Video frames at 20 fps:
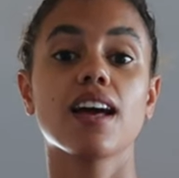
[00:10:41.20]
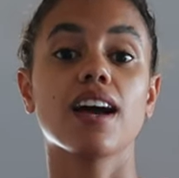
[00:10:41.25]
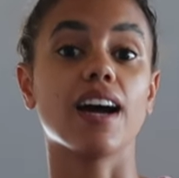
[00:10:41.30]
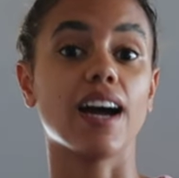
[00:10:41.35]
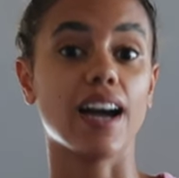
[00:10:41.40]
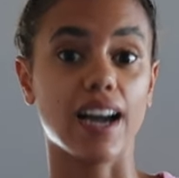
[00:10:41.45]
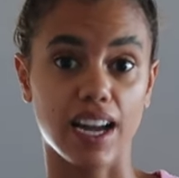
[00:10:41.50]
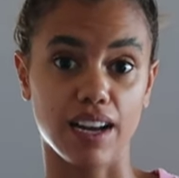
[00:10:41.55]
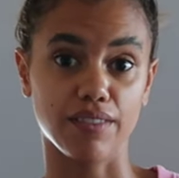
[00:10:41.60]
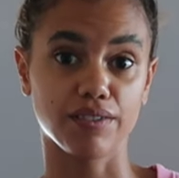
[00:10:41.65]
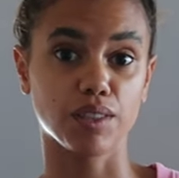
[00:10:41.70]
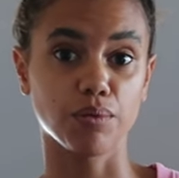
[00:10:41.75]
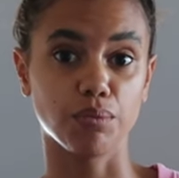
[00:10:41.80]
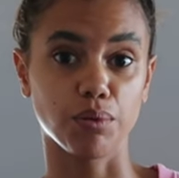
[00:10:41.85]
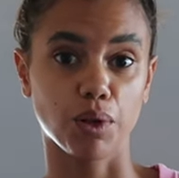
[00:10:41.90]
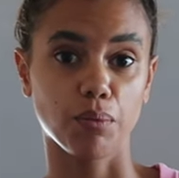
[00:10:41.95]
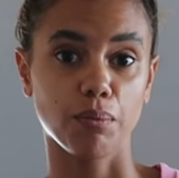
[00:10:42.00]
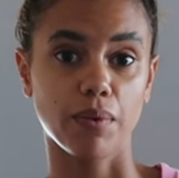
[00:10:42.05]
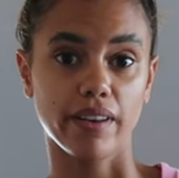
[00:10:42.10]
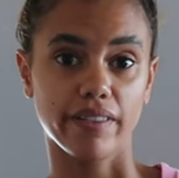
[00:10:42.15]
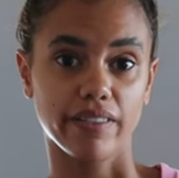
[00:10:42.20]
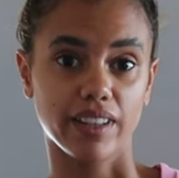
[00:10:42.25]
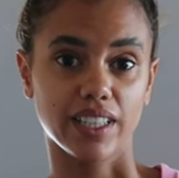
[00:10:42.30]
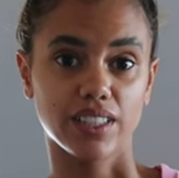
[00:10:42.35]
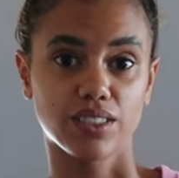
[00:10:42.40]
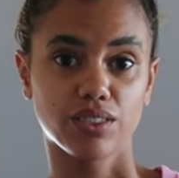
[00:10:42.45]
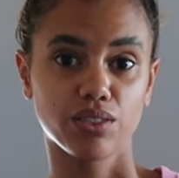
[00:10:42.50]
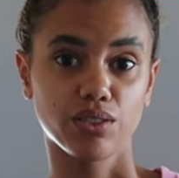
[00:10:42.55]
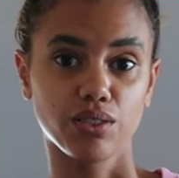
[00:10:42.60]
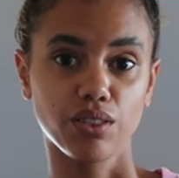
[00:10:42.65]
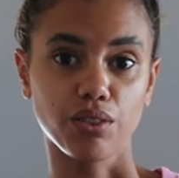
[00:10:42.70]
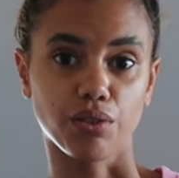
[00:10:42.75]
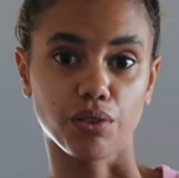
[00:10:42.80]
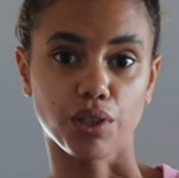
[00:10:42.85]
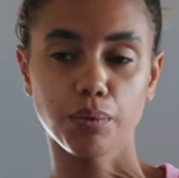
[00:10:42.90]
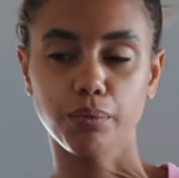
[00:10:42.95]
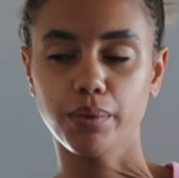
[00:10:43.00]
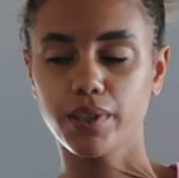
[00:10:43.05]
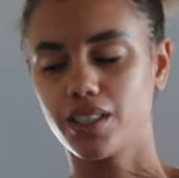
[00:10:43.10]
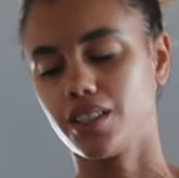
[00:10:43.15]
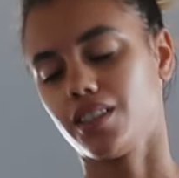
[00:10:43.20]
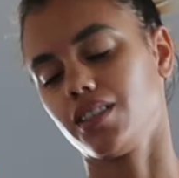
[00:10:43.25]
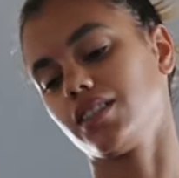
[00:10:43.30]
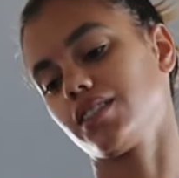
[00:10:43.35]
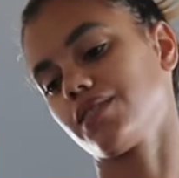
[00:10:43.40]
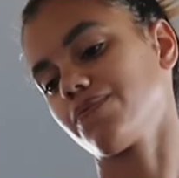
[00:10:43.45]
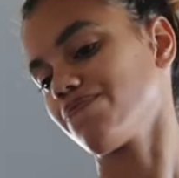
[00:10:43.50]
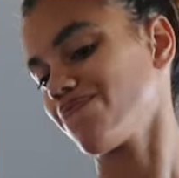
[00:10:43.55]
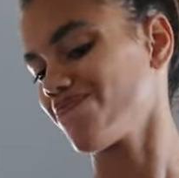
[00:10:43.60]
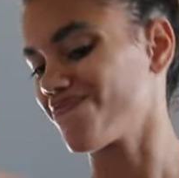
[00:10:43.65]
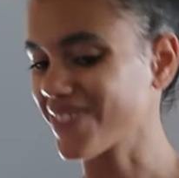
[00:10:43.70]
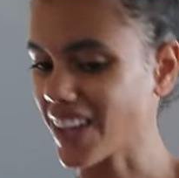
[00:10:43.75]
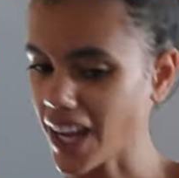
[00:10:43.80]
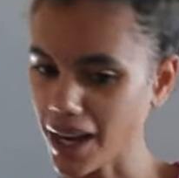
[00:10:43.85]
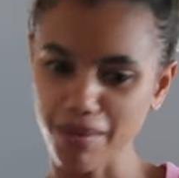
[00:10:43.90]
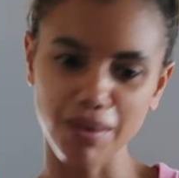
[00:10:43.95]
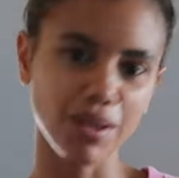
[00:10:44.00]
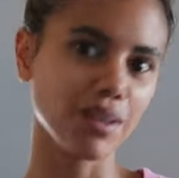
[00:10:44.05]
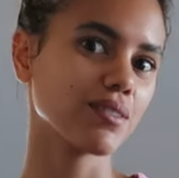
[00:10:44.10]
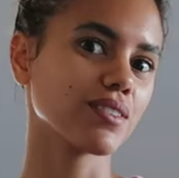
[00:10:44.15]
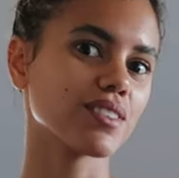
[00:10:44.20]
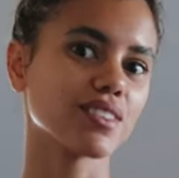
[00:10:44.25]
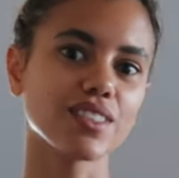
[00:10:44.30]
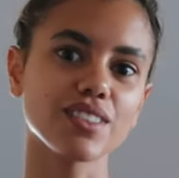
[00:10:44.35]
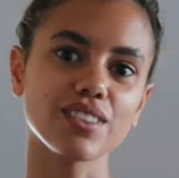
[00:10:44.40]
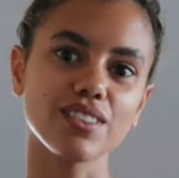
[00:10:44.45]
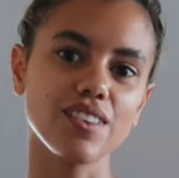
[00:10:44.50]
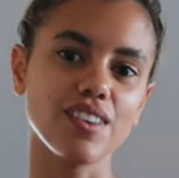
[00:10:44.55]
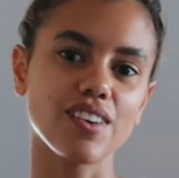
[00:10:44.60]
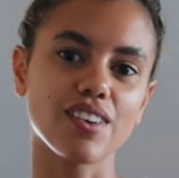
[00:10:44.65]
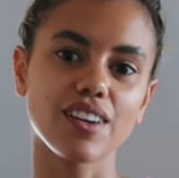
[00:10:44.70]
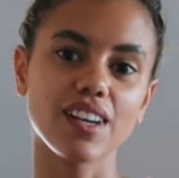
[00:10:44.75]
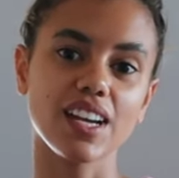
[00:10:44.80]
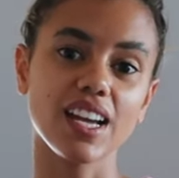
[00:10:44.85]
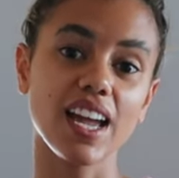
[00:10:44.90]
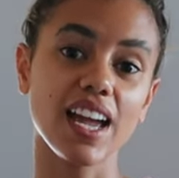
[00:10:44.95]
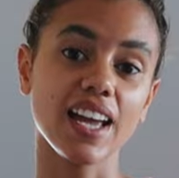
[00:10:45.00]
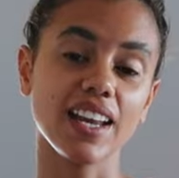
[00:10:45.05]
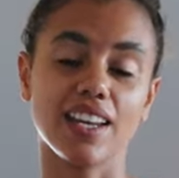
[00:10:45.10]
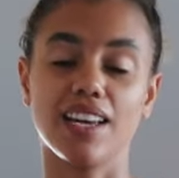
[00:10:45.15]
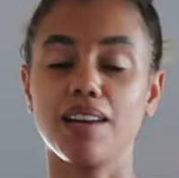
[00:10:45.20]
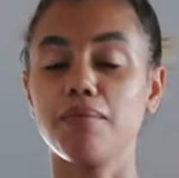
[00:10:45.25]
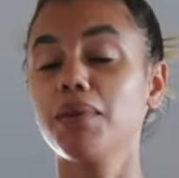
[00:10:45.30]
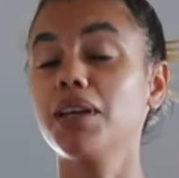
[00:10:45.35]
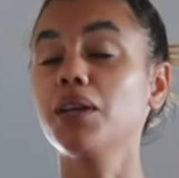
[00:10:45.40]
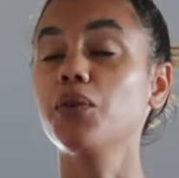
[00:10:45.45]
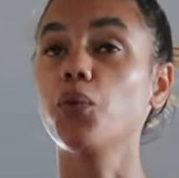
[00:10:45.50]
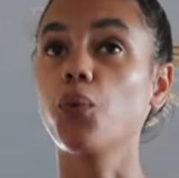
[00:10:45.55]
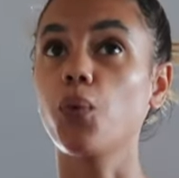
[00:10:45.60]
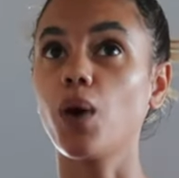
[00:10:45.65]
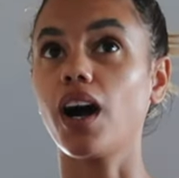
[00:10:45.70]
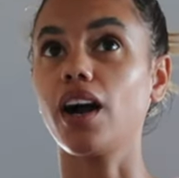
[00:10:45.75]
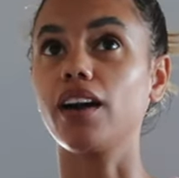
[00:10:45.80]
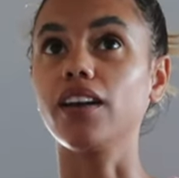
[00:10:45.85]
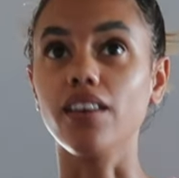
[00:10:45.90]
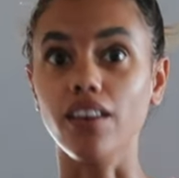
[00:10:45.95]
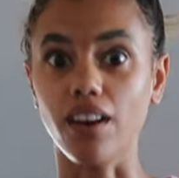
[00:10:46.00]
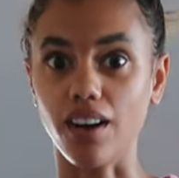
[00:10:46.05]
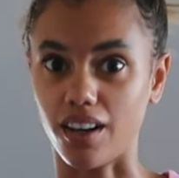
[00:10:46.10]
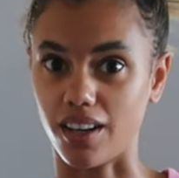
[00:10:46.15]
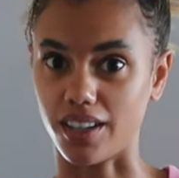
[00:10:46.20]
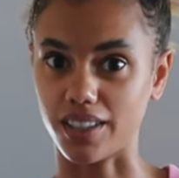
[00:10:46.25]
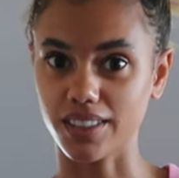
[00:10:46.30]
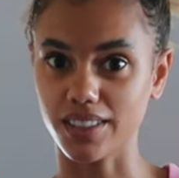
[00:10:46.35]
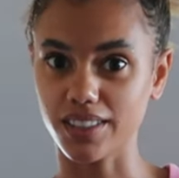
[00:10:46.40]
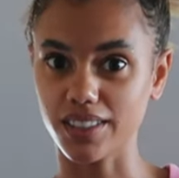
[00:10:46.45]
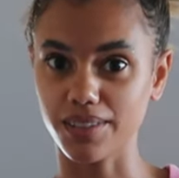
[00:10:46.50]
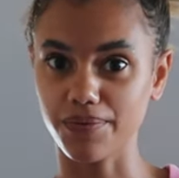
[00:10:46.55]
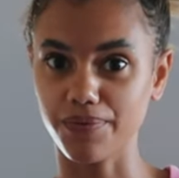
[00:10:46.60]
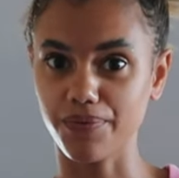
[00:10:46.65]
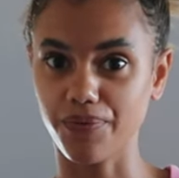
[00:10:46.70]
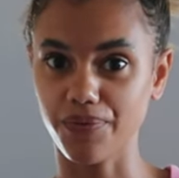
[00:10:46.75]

I have to book my flight to New York because I'm going to New York again. I mean, why not?